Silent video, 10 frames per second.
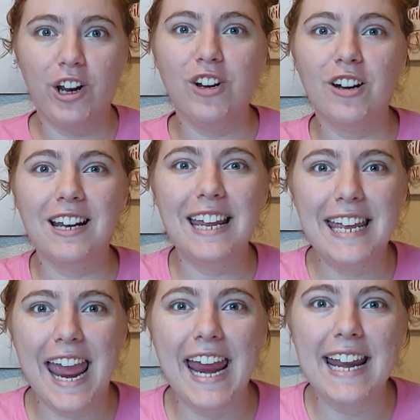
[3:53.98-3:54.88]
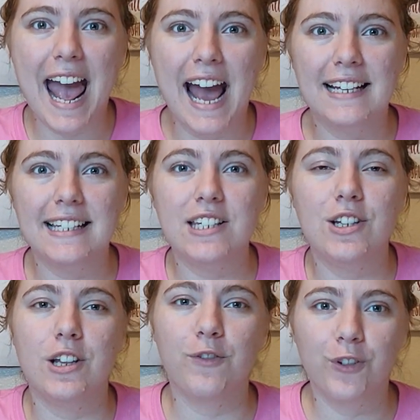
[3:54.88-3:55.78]
you're going to gain access
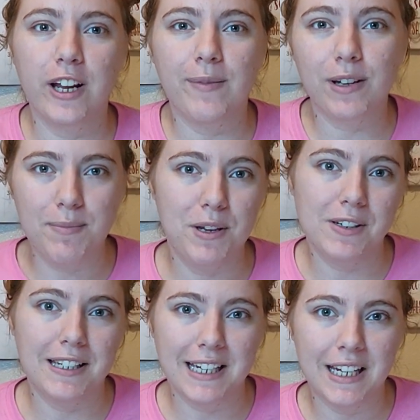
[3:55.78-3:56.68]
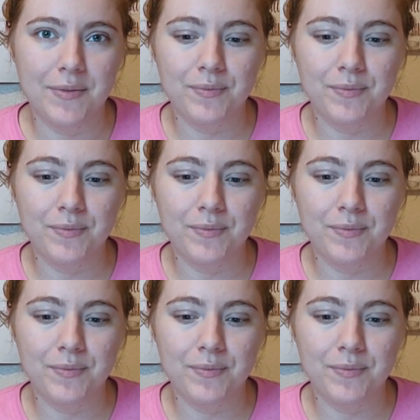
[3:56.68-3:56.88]
to the FreeUp community.